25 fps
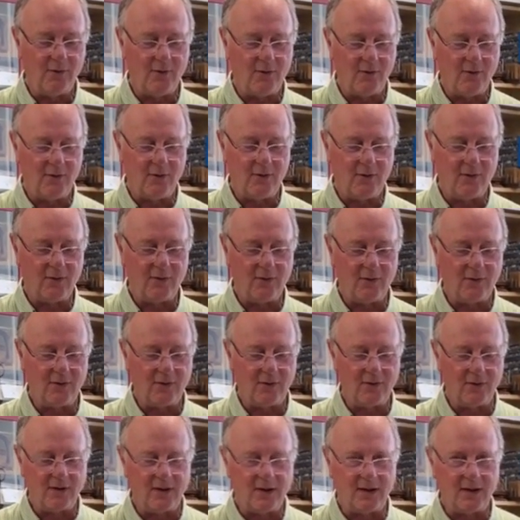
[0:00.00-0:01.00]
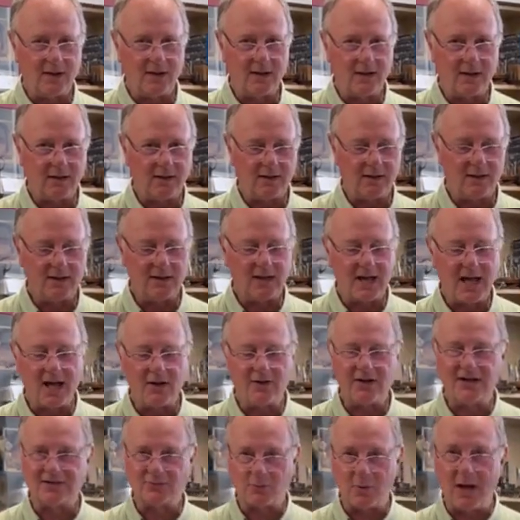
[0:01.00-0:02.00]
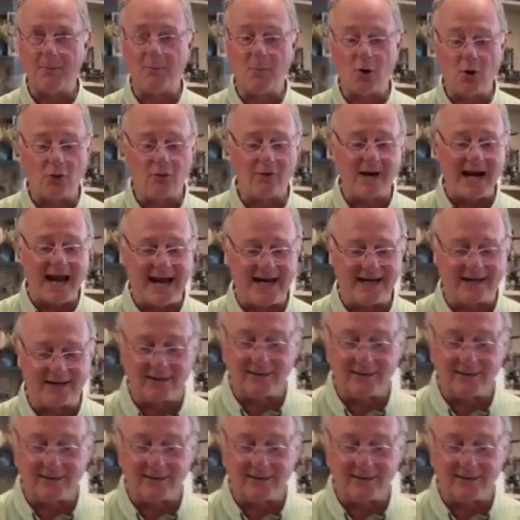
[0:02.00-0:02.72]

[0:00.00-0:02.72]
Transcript: Okay, can you turn it off now? No, one more egg.